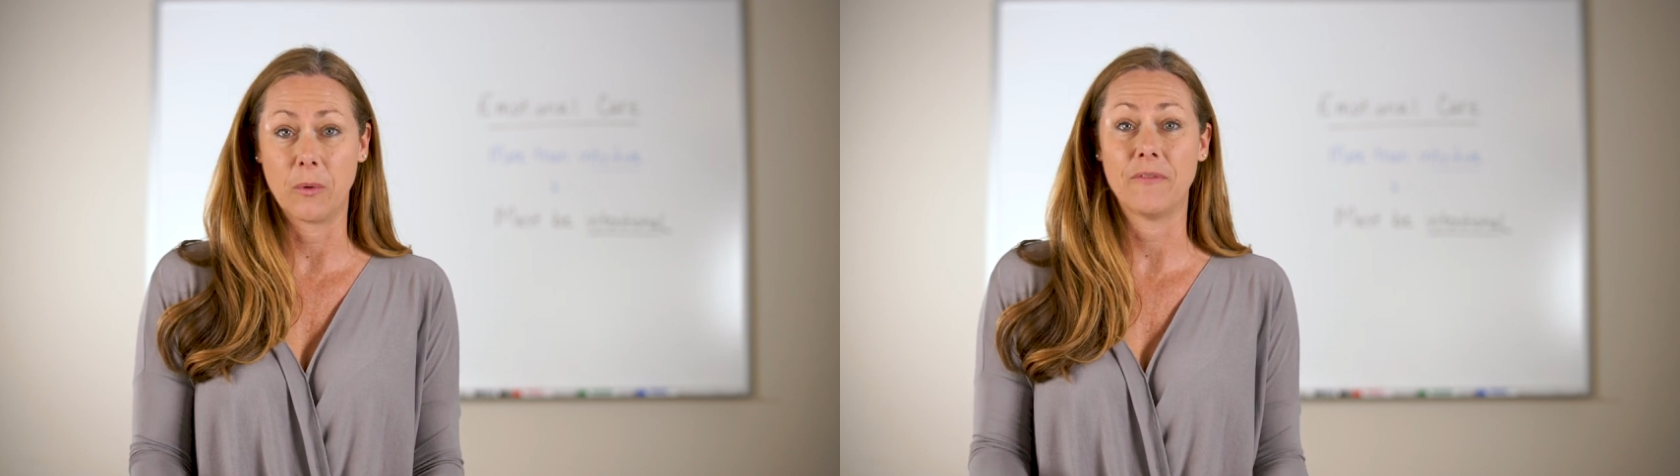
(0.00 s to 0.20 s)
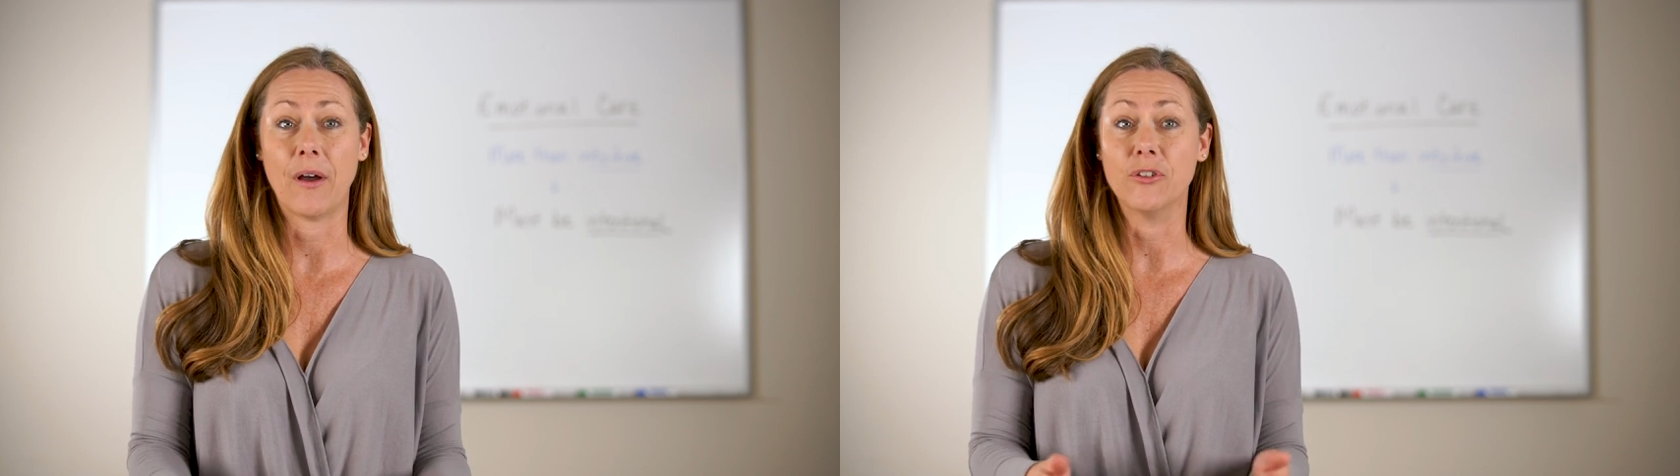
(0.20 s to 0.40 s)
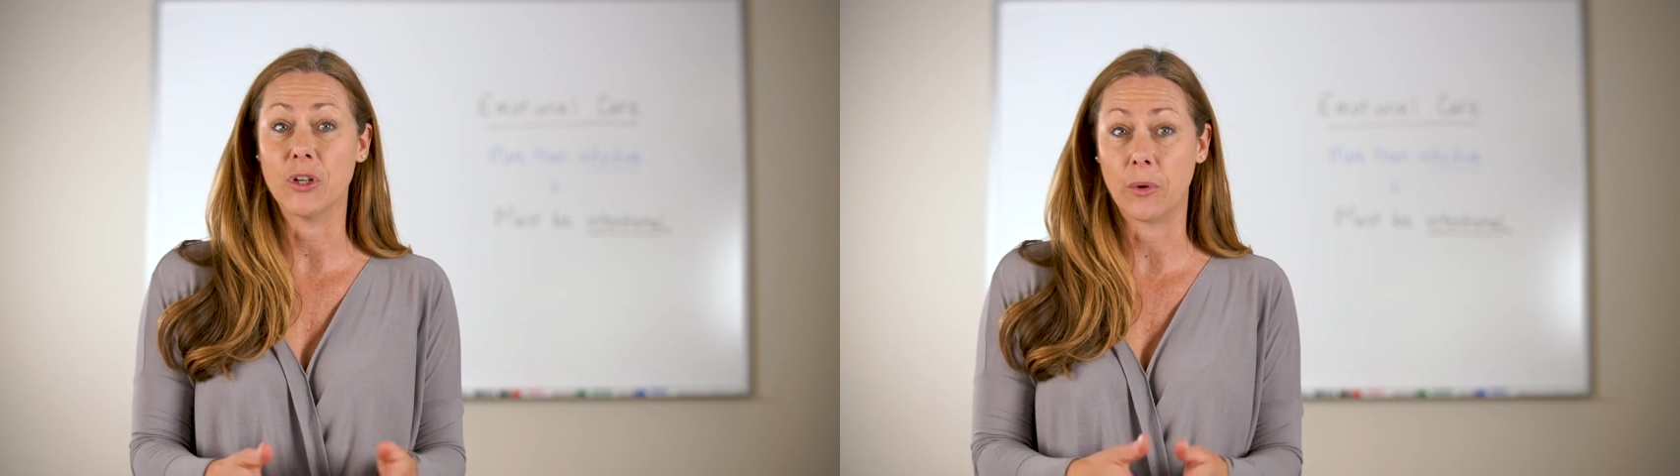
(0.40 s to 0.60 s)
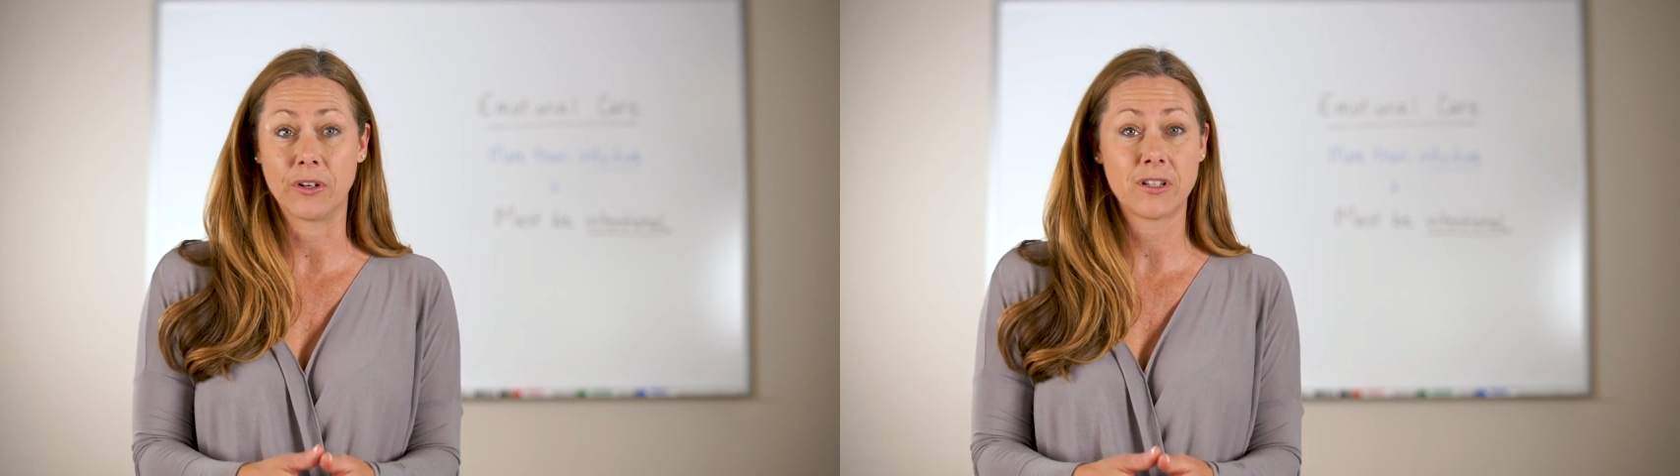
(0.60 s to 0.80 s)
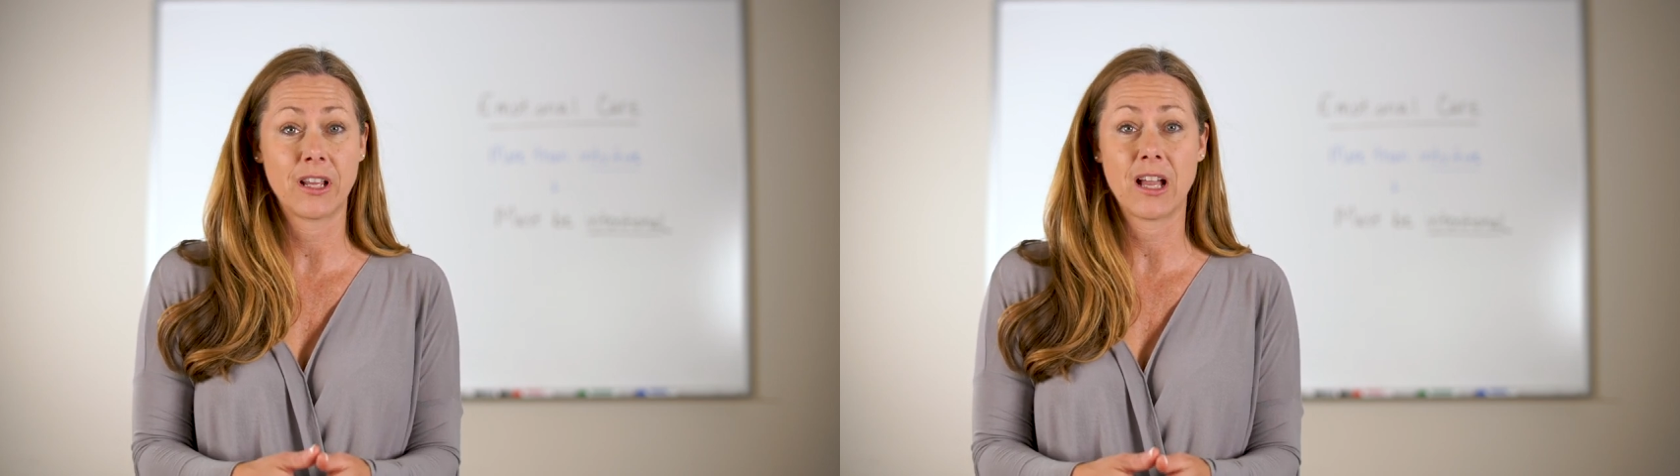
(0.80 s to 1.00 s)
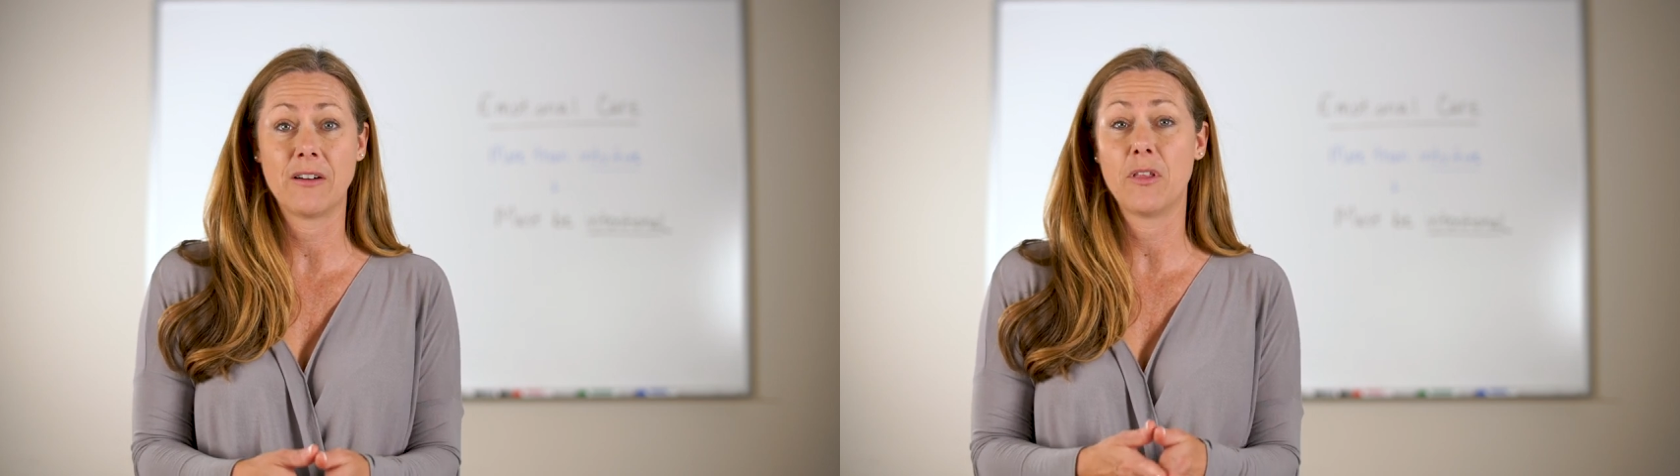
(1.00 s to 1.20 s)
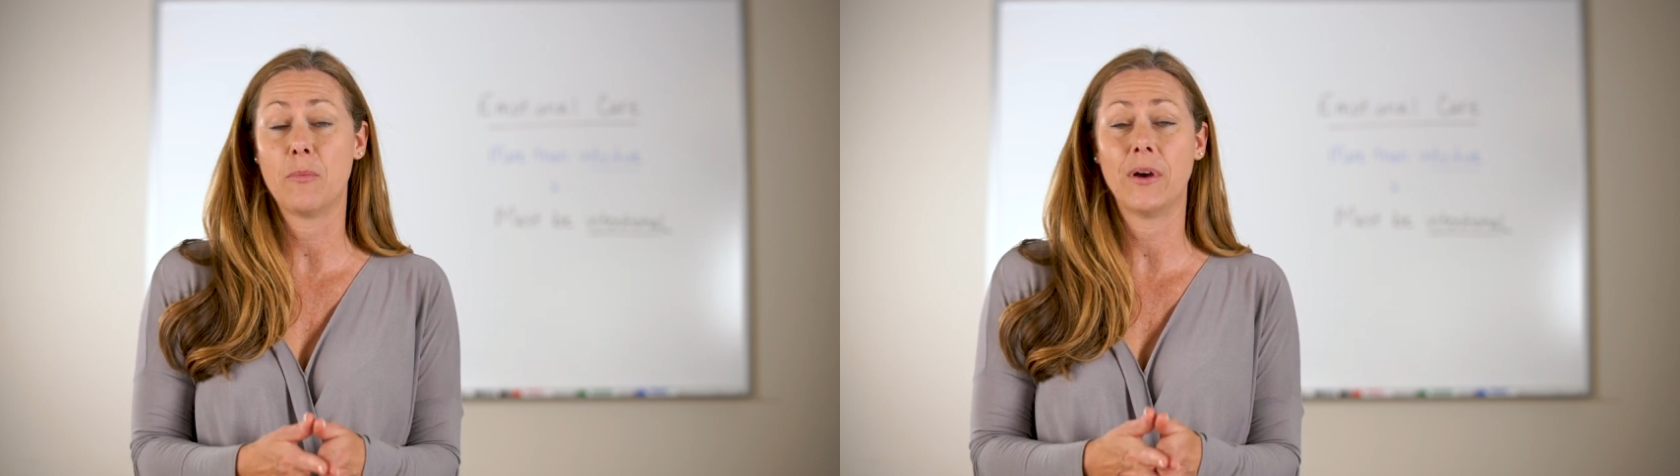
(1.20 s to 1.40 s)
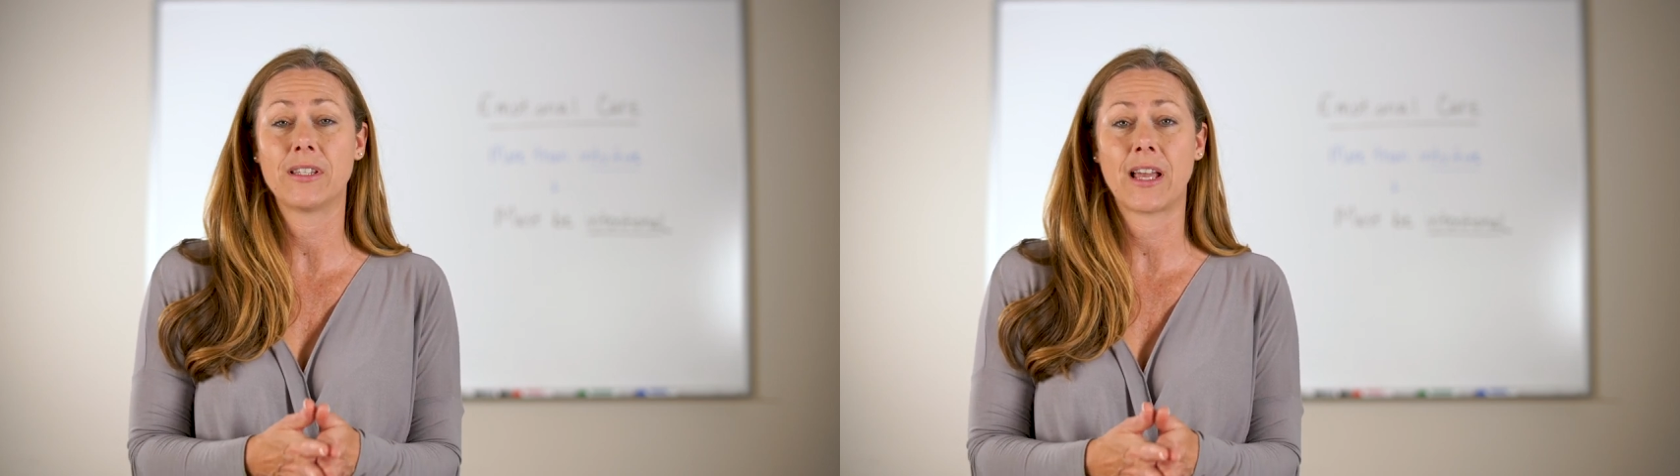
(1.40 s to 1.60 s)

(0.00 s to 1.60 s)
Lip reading: we found donors to cover the boys'